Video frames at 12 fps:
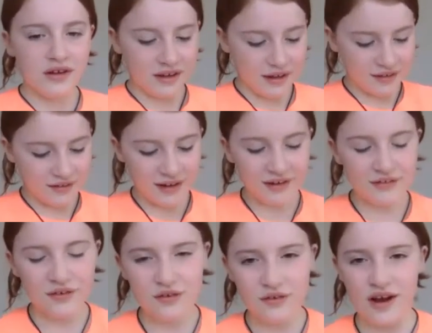It's kind of
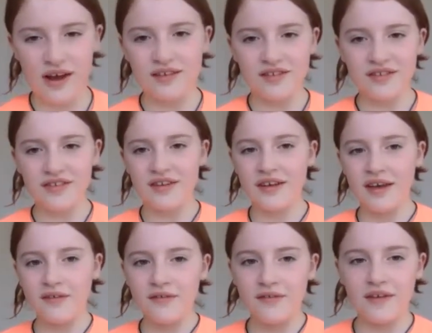strange
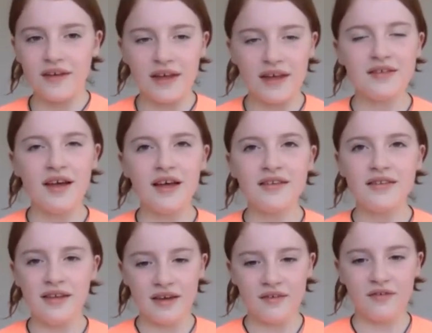if it does
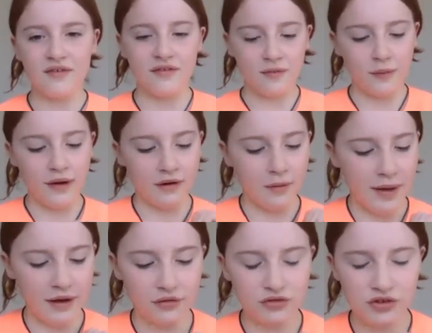if we're
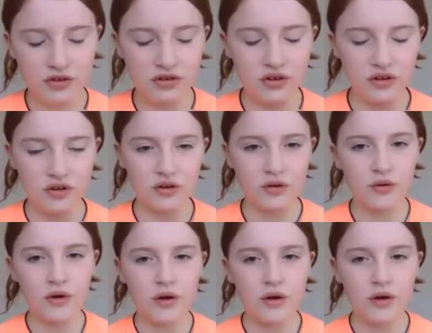about to